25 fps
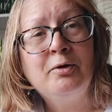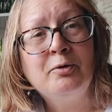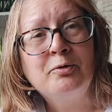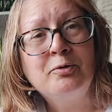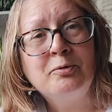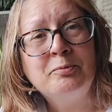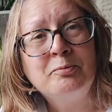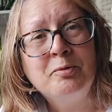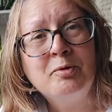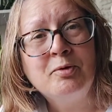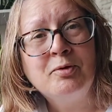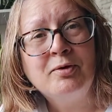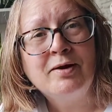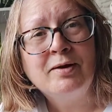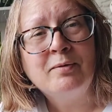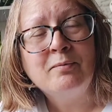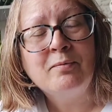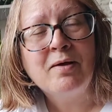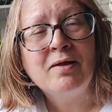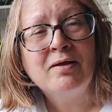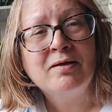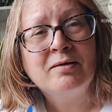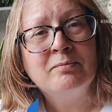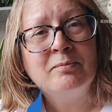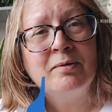good morning,
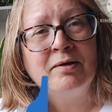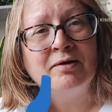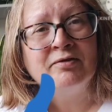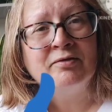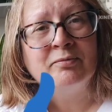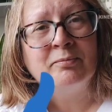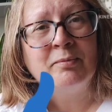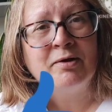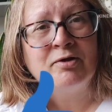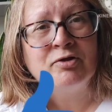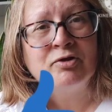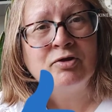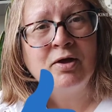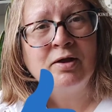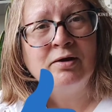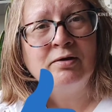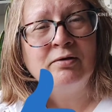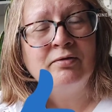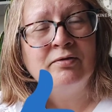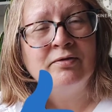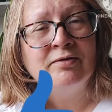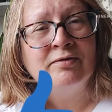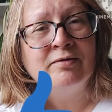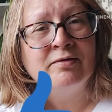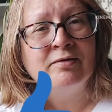welcome back to my channel.
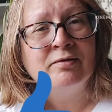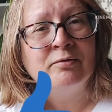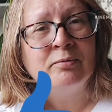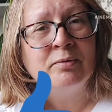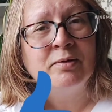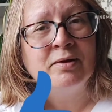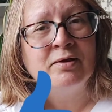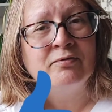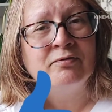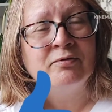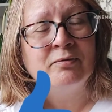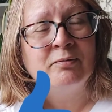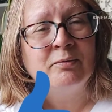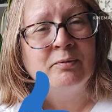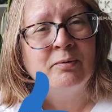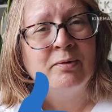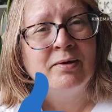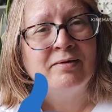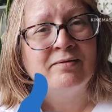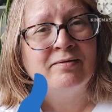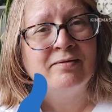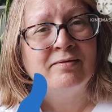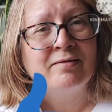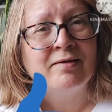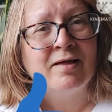This is Louise from
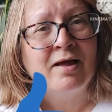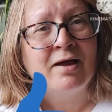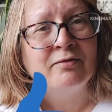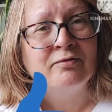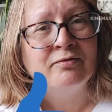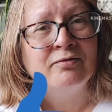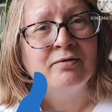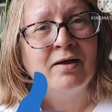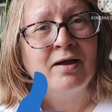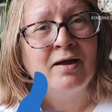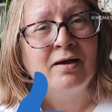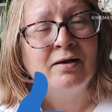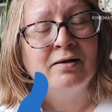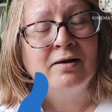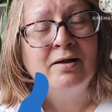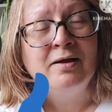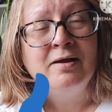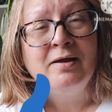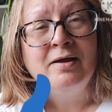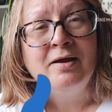Louise's Lifestyle.